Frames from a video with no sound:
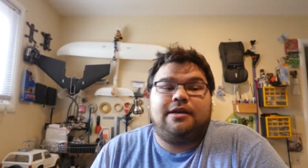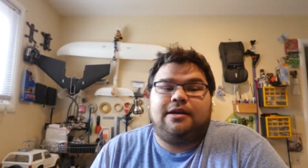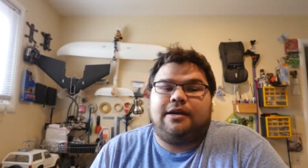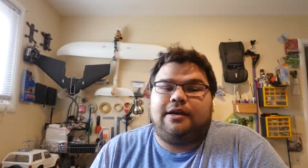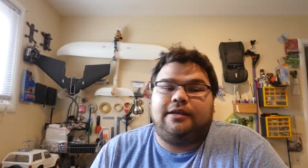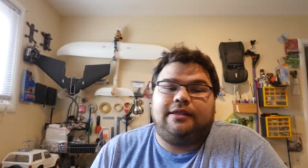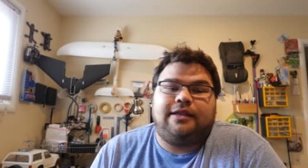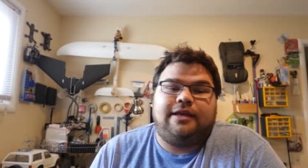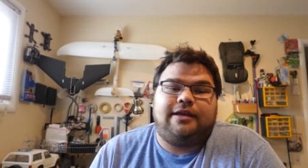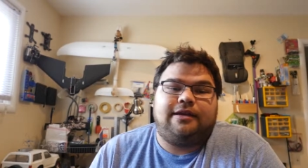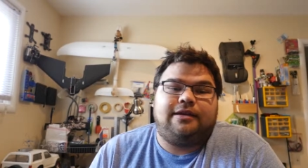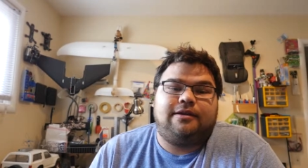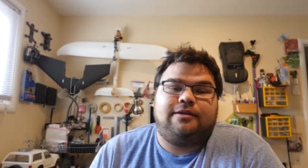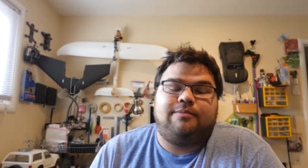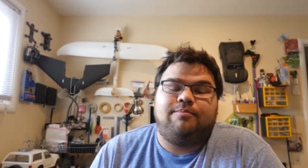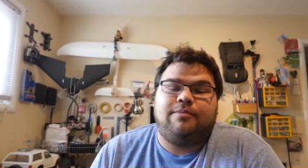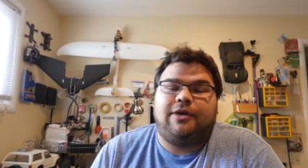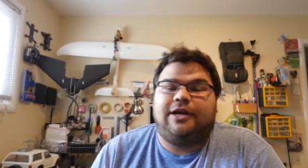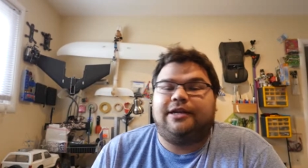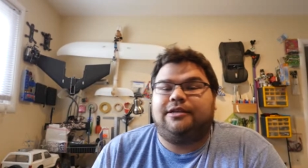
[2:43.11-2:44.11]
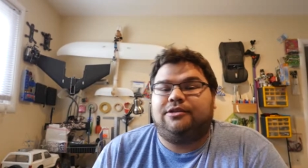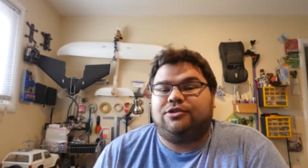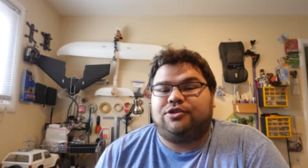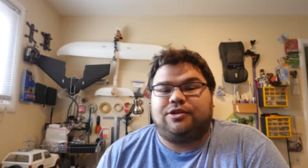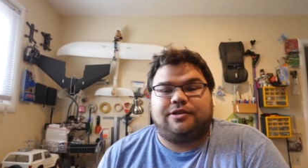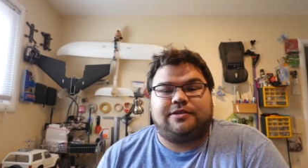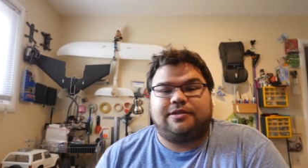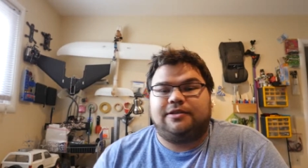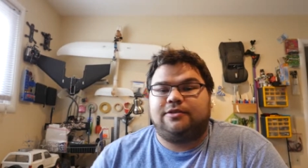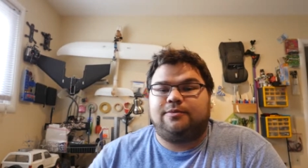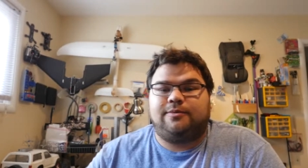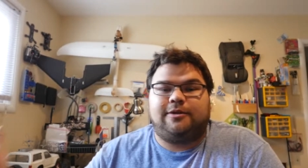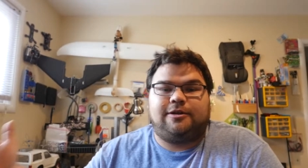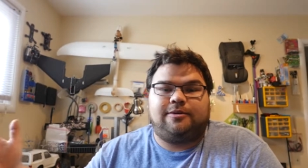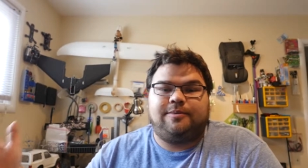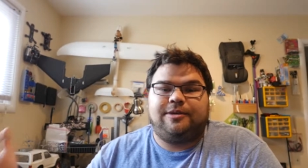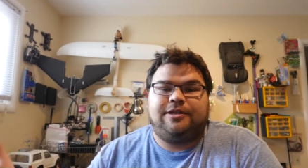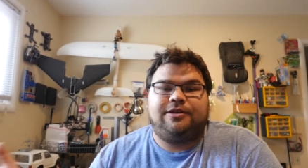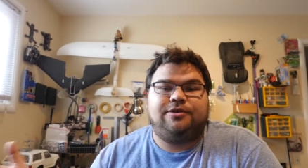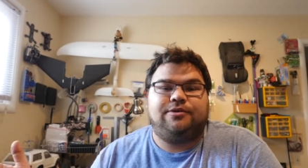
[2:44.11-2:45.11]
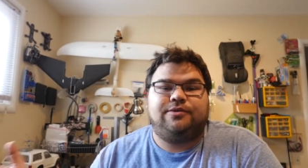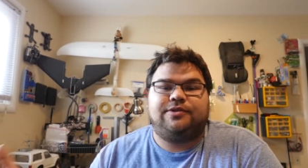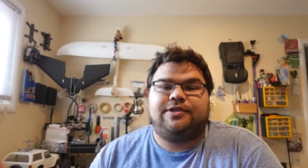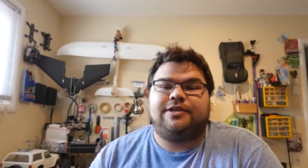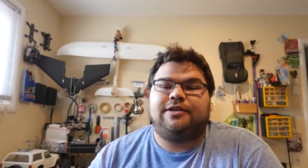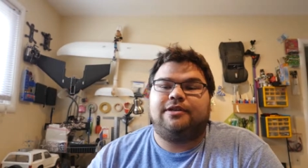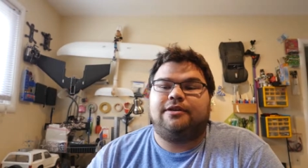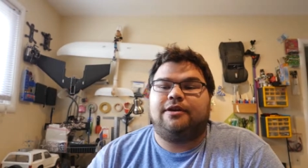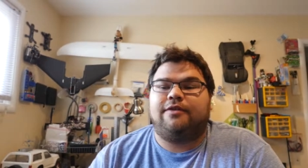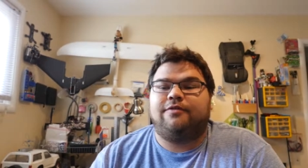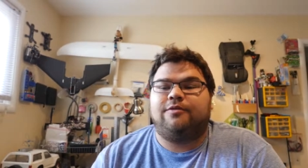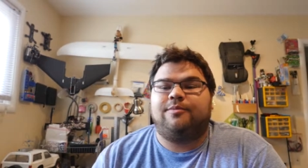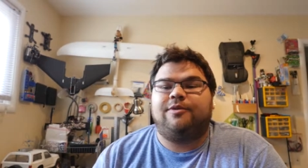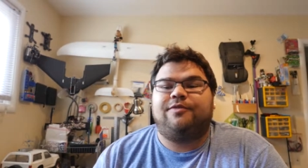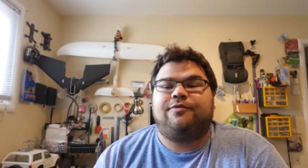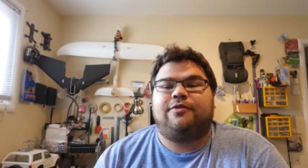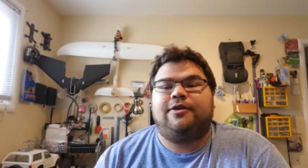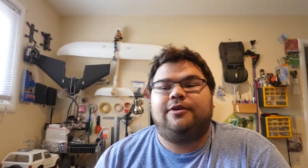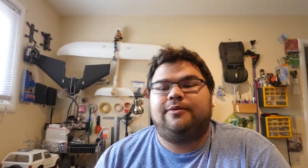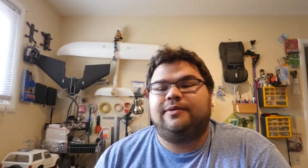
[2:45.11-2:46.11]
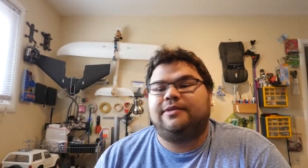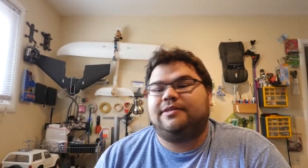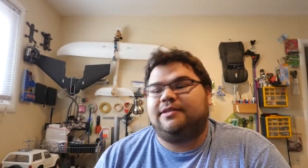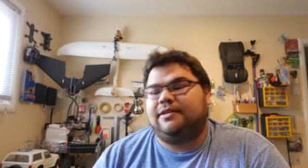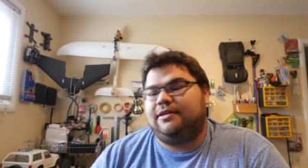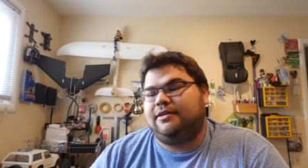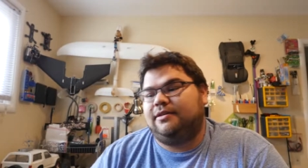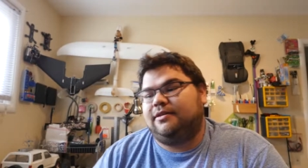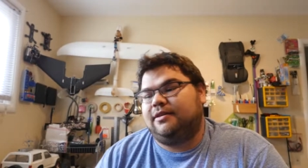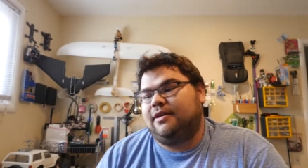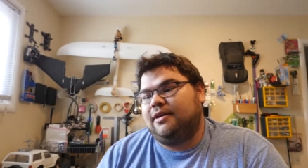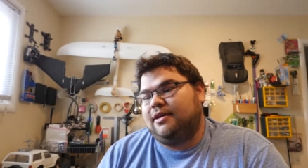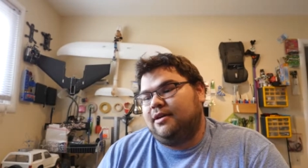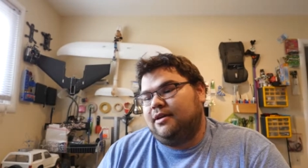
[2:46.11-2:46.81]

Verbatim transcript: and they might just as well be using government frequencies